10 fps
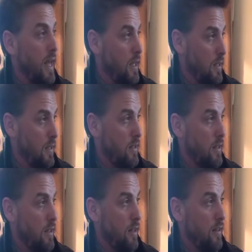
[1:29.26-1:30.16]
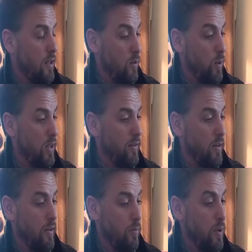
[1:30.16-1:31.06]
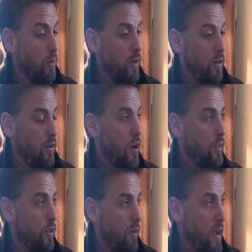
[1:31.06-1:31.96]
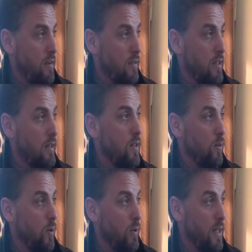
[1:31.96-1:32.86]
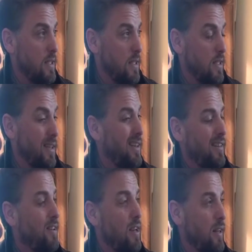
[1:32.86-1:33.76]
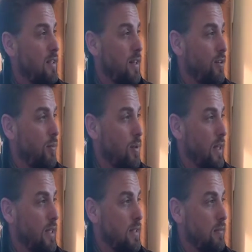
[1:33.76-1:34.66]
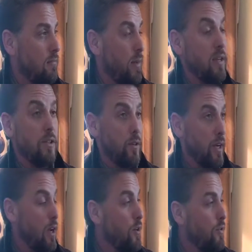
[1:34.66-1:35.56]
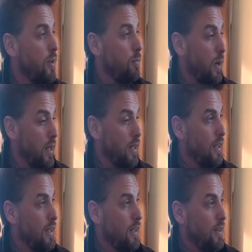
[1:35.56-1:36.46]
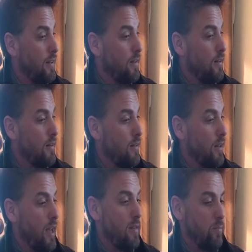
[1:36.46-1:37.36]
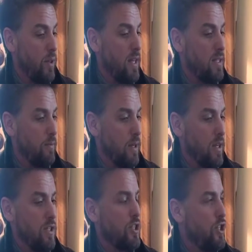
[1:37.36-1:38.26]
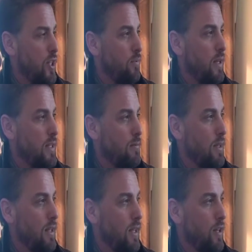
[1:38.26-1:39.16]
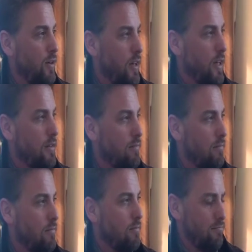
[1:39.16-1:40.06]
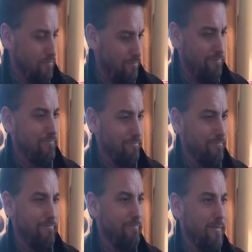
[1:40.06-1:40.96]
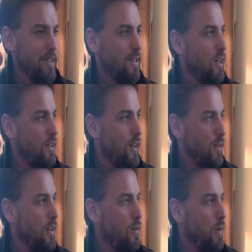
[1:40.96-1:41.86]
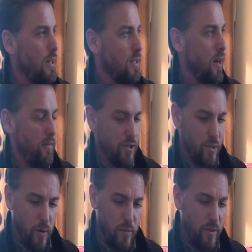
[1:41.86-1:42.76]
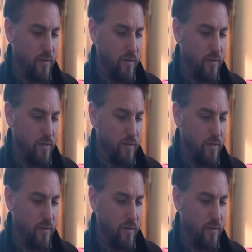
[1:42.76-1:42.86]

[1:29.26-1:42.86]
Langley. That you really feel the people that are on the ground in these real places. It's not a great place. Pakistan's a great country, but the placement is a shit placement. Like you're in, this is not, it's not the best office. She wipes her